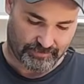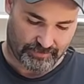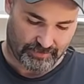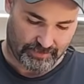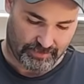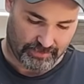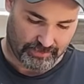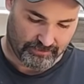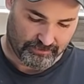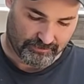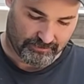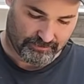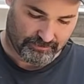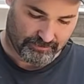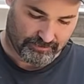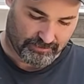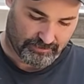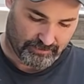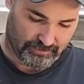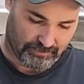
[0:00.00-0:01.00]
So,
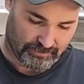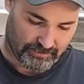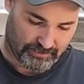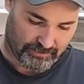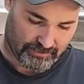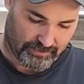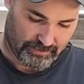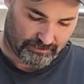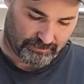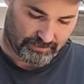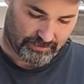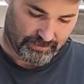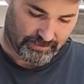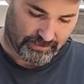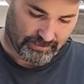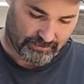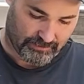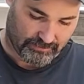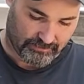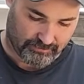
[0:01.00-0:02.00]
here we
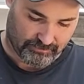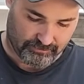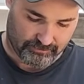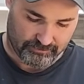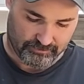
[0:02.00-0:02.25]
go.